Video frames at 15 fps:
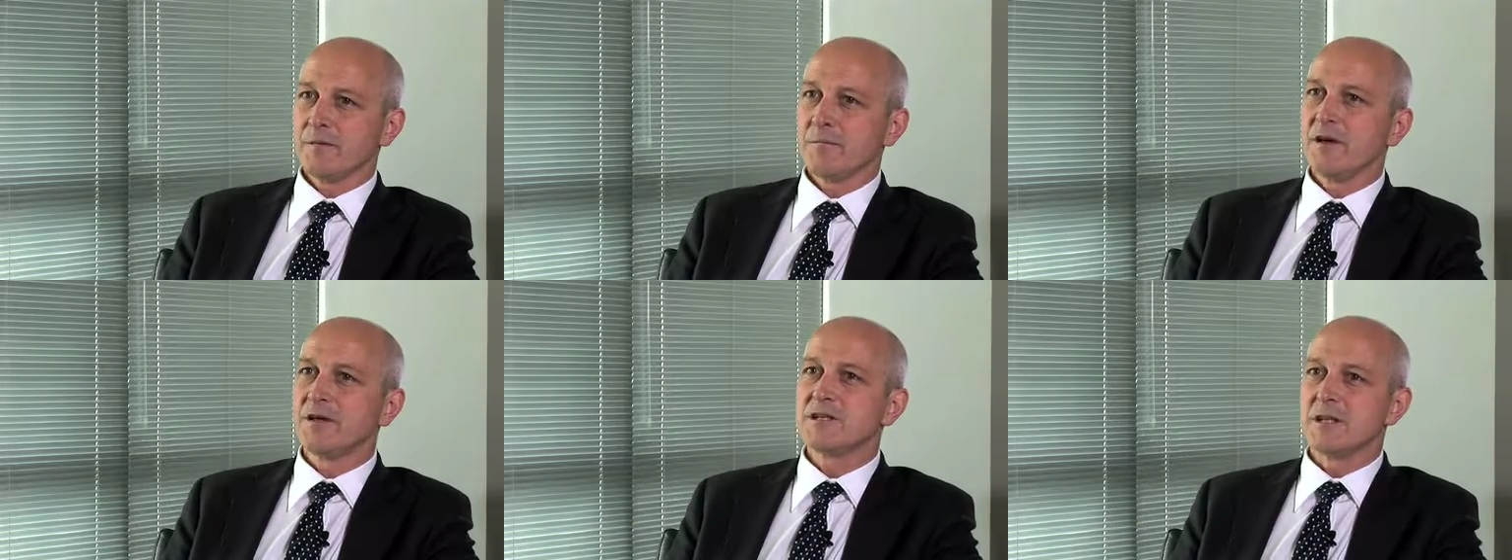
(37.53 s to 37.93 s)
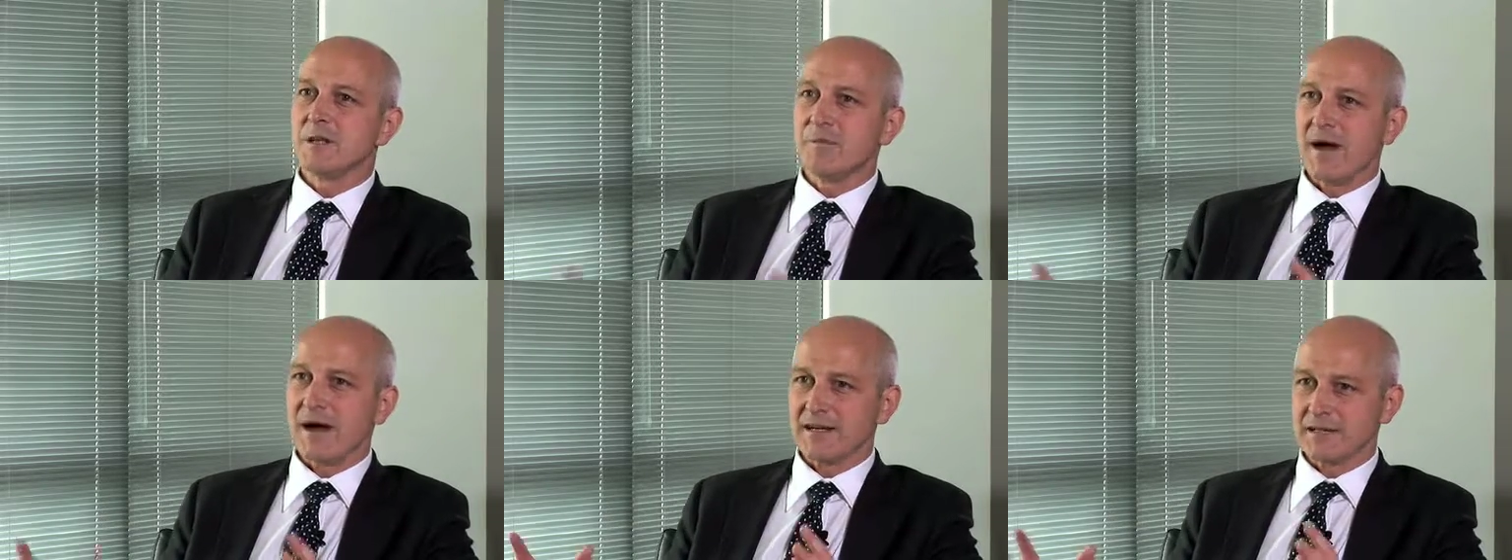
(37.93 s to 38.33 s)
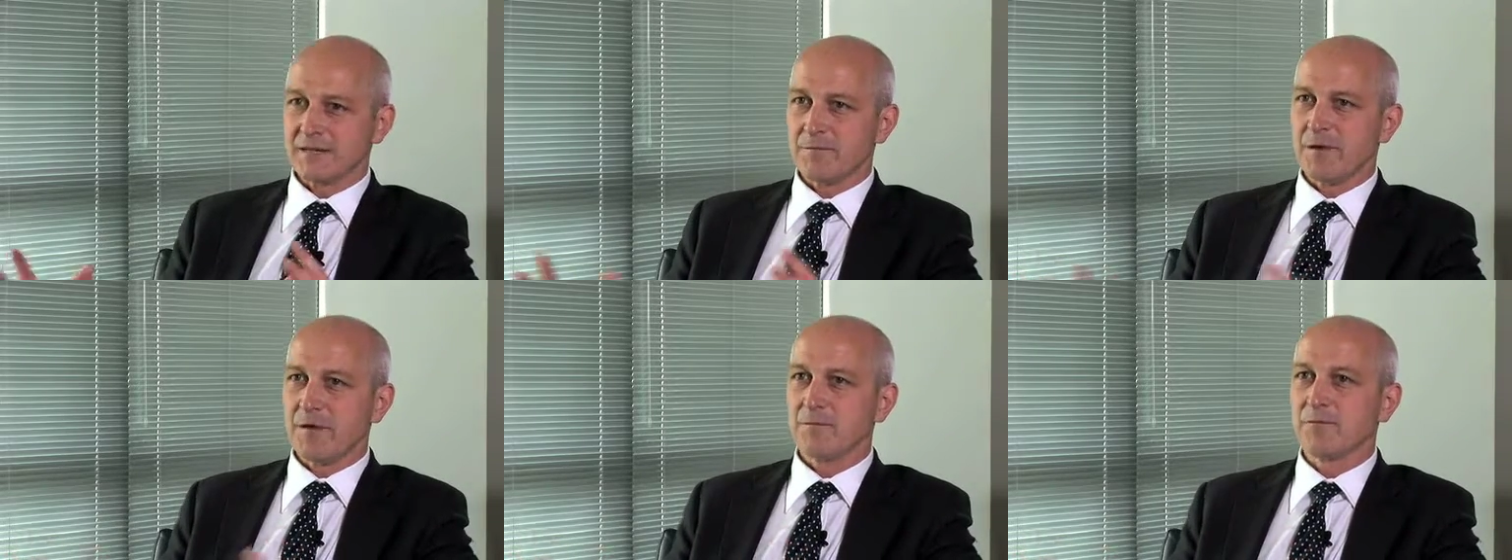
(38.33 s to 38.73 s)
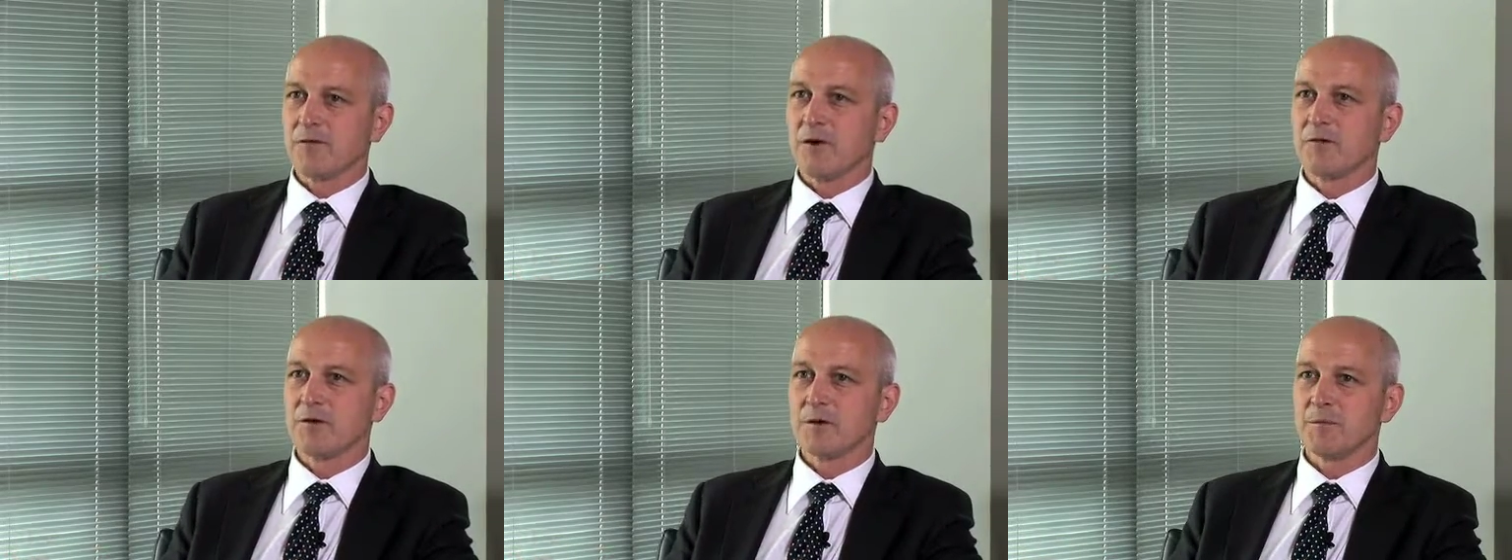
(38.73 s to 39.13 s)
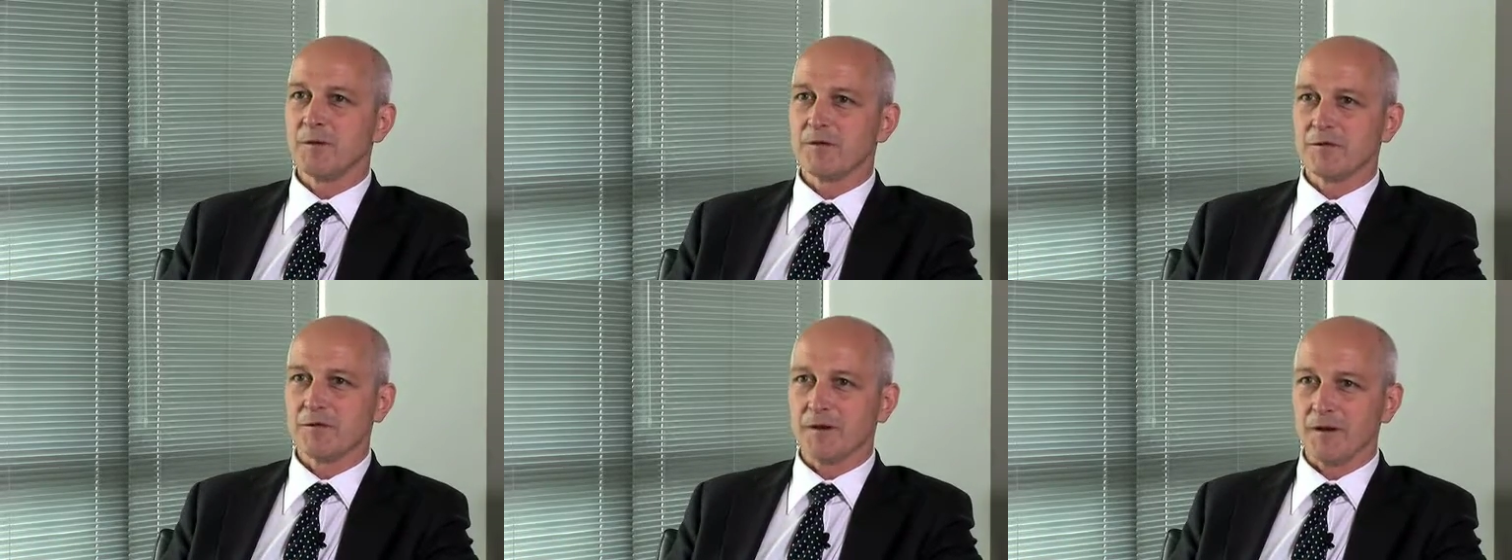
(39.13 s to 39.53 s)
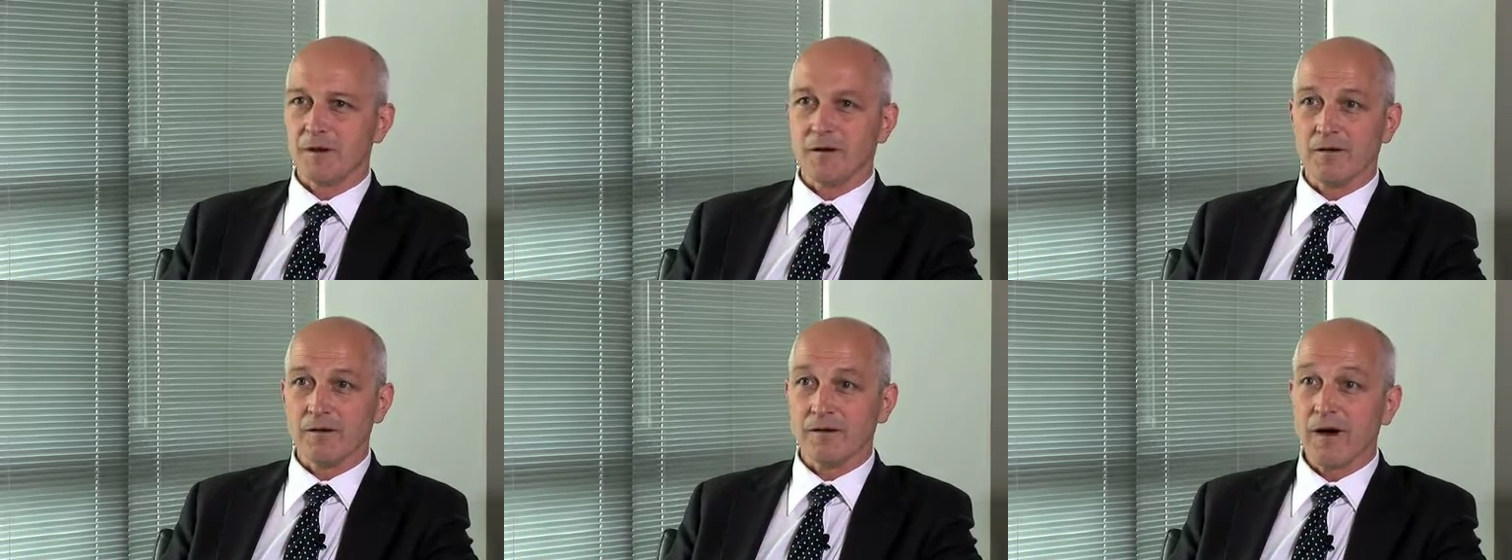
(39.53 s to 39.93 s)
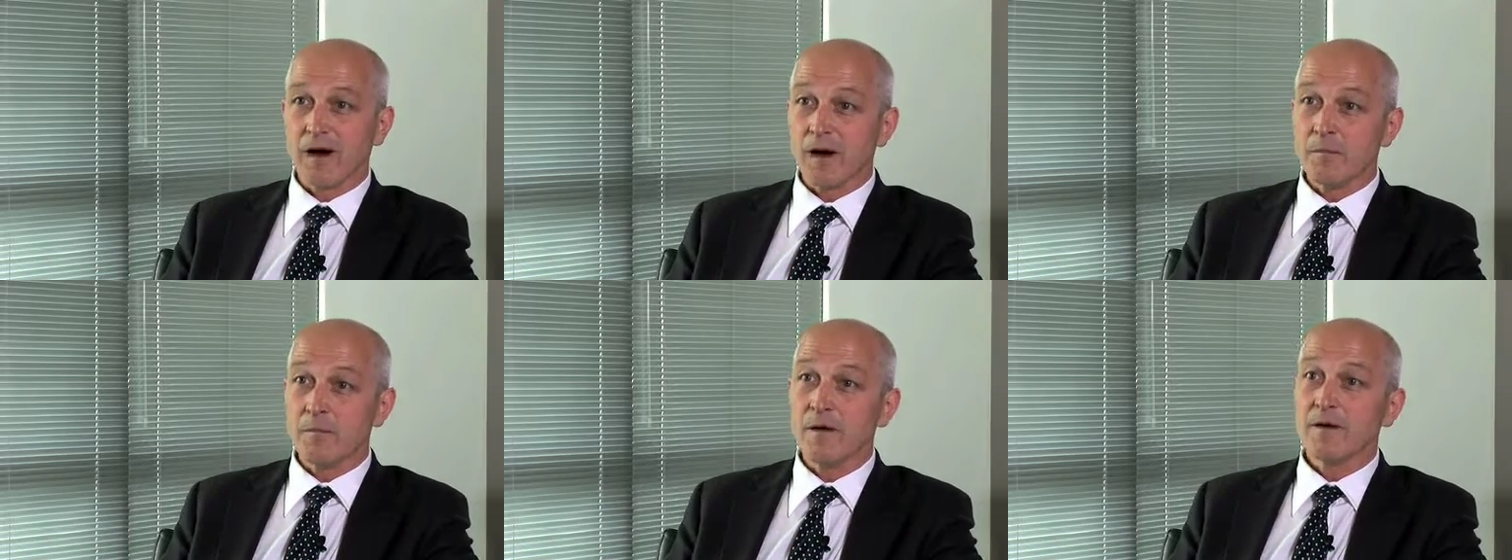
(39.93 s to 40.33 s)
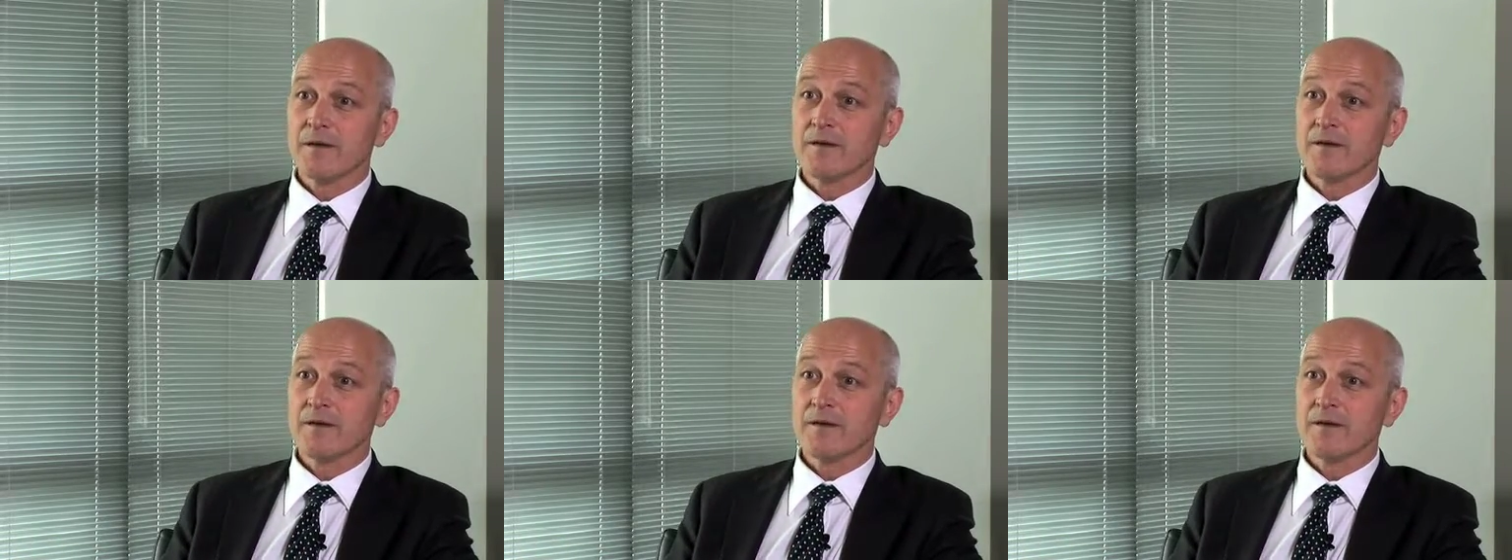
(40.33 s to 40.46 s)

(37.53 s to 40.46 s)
most of the banks, had been profitable for a long time.